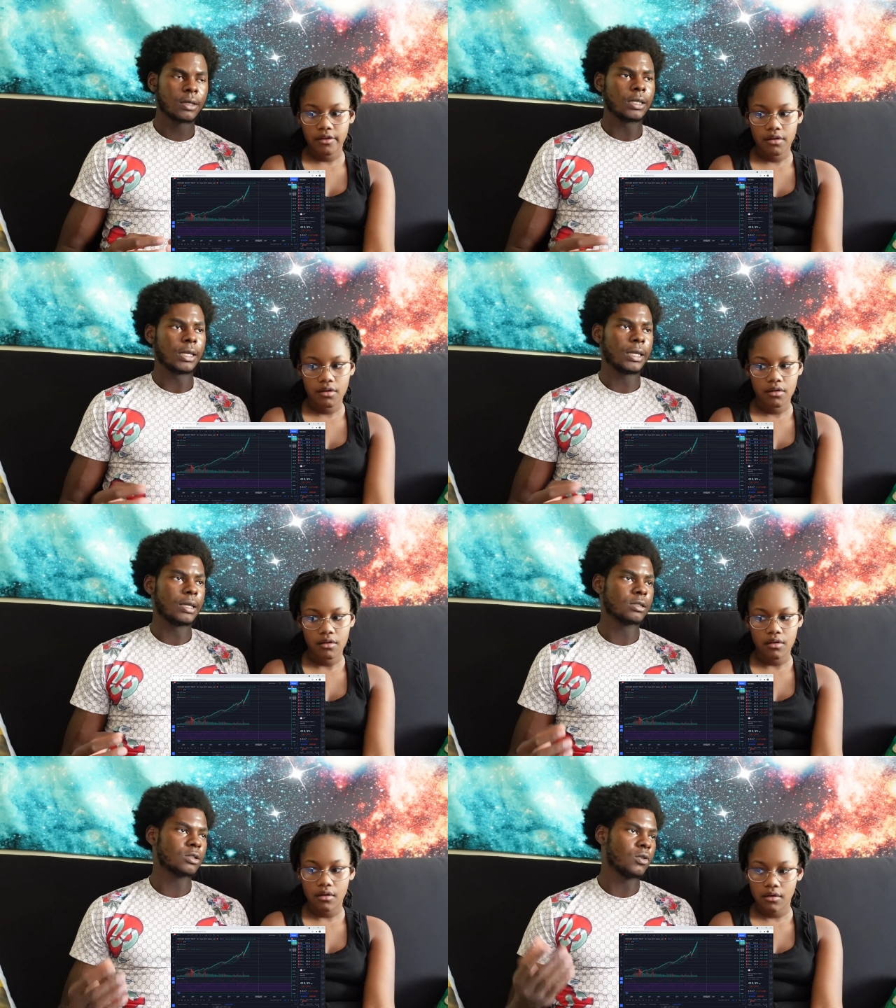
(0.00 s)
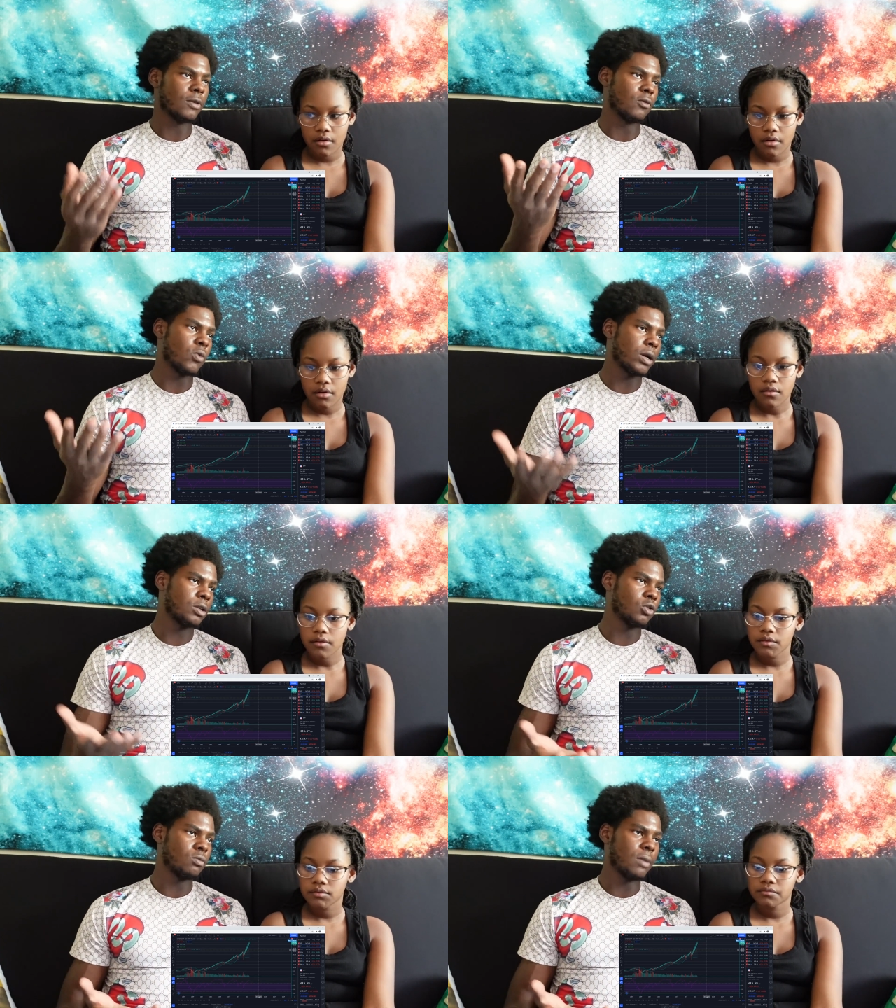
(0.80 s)
Speaker 1: Yeah, so if
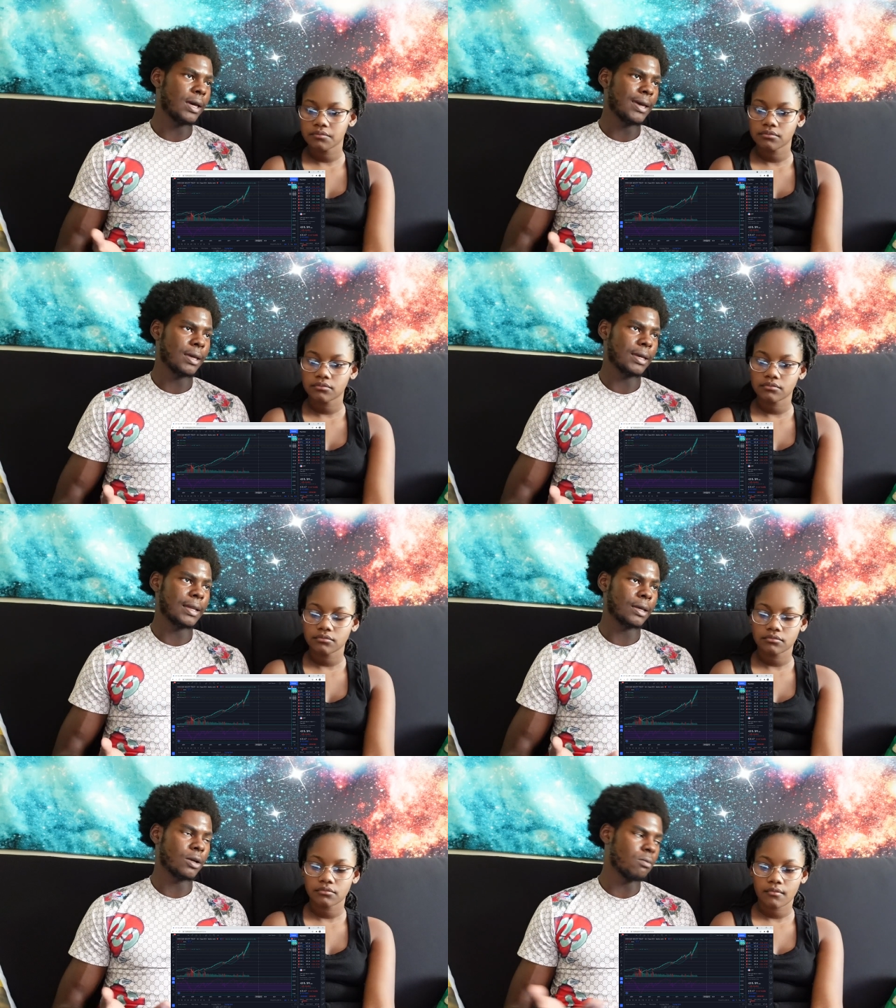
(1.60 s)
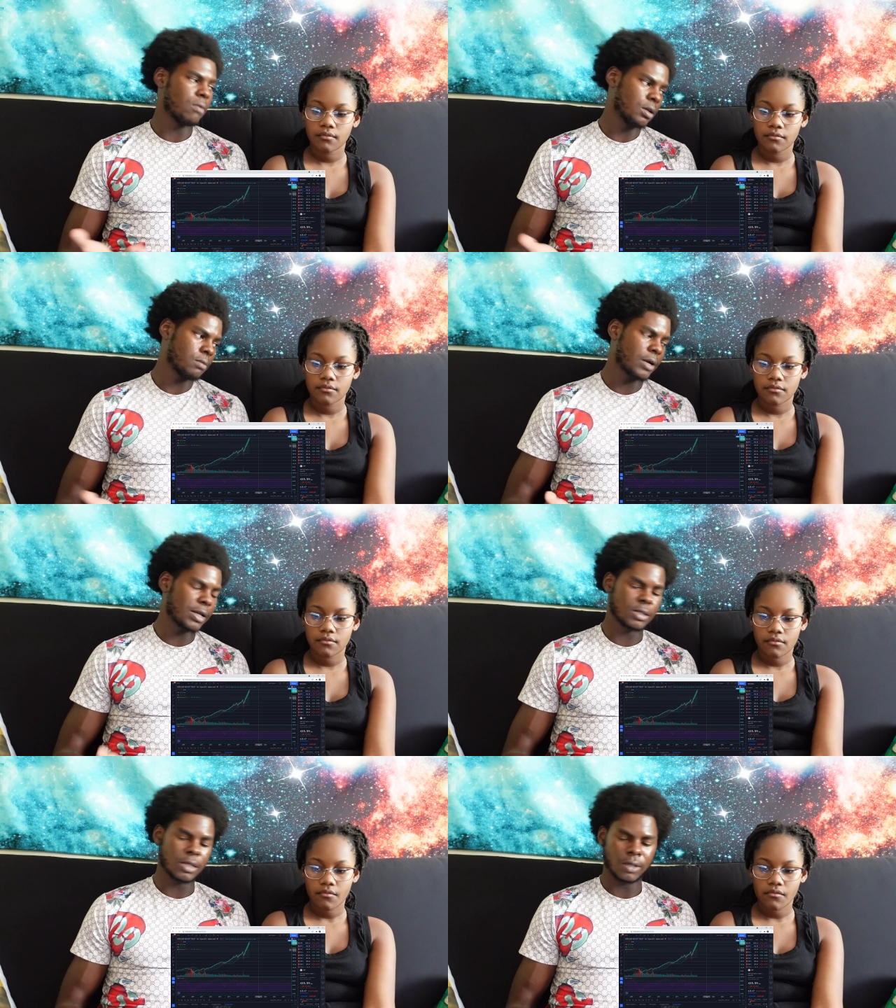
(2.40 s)
one do bad, it ain't gonna bring the
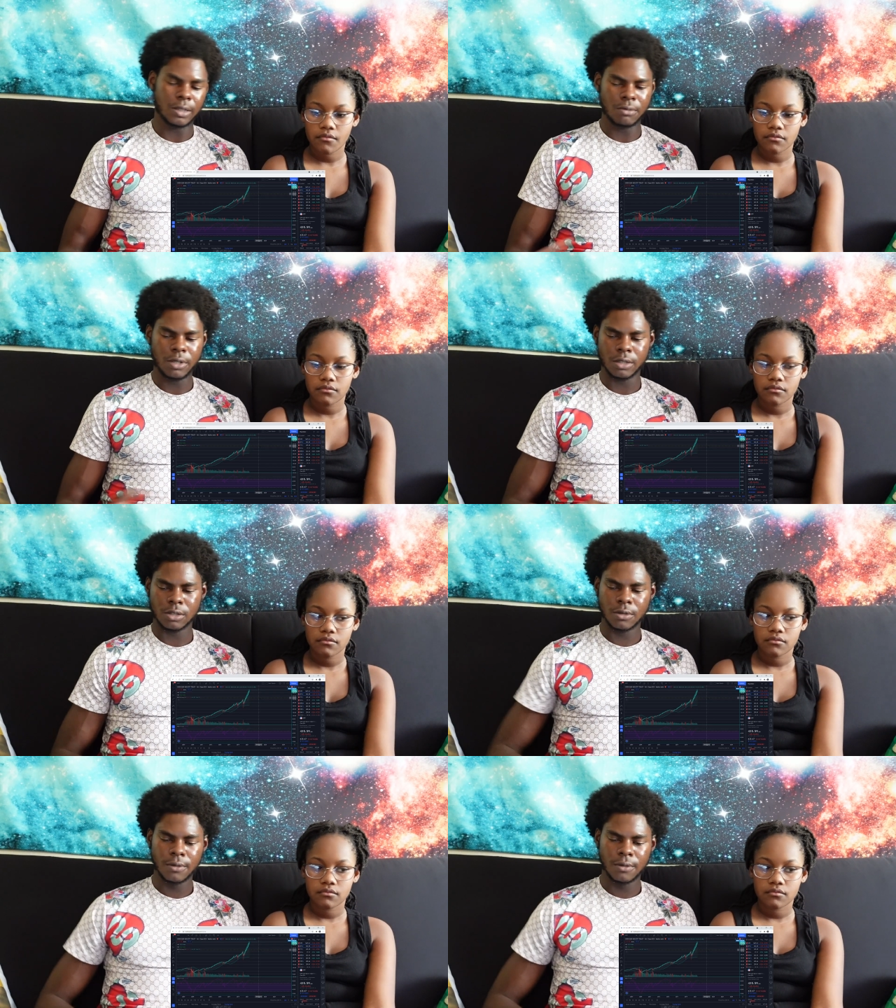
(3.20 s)
price down that much.